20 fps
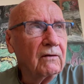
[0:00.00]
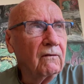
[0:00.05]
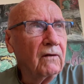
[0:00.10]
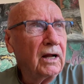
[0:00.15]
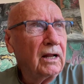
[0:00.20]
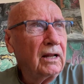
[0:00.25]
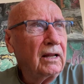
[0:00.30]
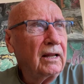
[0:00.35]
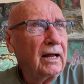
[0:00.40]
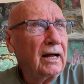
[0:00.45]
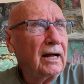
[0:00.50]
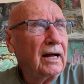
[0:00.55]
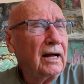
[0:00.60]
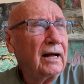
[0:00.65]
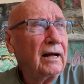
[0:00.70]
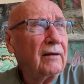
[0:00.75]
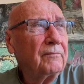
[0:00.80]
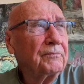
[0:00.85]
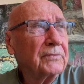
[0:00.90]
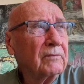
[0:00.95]

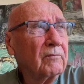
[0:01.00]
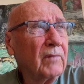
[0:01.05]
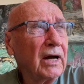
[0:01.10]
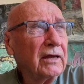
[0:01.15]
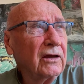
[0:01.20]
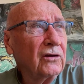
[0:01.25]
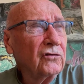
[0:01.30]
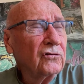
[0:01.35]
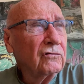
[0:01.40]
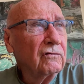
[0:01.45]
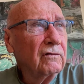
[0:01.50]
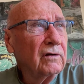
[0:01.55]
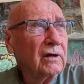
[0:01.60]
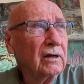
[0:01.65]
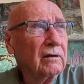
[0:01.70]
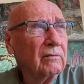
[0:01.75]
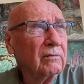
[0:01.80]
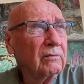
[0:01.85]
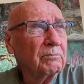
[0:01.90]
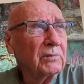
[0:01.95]
Well, my
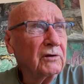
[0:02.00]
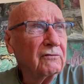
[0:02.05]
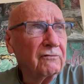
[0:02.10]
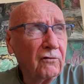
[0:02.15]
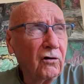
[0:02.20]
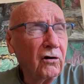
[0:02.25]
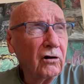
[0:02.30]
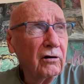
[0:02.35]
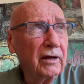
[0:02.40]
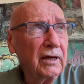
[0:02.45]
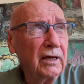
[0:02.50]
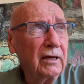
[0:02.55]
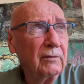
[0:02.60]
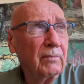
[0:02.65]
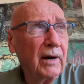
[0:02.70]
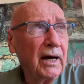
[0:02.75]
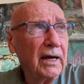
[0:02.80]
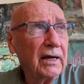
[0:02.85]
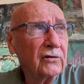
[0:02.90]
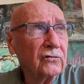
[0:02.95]
history before
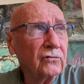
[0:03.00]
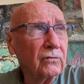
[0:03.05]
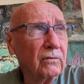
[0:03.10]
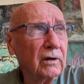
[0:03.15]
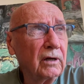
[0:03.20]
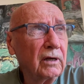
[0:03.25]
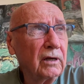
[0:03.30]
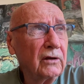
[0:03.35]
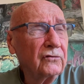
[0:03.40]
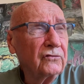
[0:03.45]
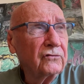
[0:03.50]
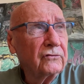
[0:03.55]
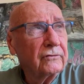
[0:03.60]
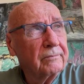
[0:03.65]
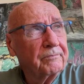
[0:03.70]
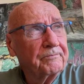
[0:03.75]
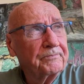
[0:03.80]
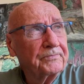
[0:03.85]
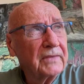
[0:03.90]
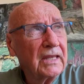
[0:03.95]
e-bikes
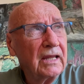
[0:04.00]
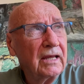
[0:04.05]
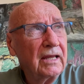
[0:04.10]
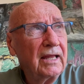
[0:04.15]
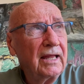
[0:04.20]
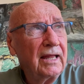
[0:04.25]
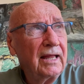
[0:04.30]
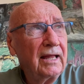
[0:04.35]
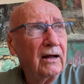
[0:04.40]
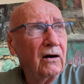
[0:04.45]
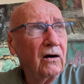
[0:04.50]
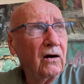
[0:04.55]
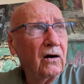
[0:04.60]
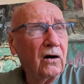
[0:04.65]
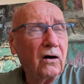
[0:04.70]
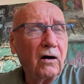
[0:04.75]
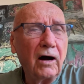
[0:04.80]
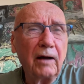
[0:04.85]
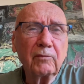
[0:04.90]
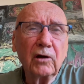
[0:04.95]
was,
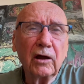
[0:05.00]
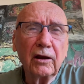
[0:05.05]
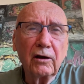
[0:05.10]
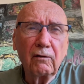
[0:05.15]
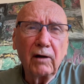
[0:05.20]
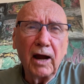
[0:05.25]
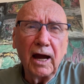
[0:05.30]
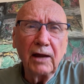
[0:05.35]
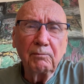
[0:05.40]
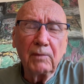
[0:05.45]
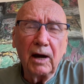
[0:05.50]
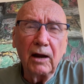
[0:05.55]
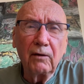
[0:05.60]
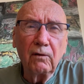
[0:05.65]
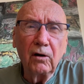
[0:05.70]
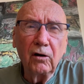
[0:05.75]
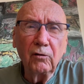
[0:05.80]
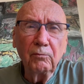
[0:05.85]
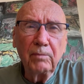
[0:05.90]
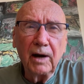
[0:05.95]
I'm going to ride my
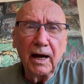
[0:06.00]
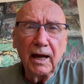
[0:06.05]
road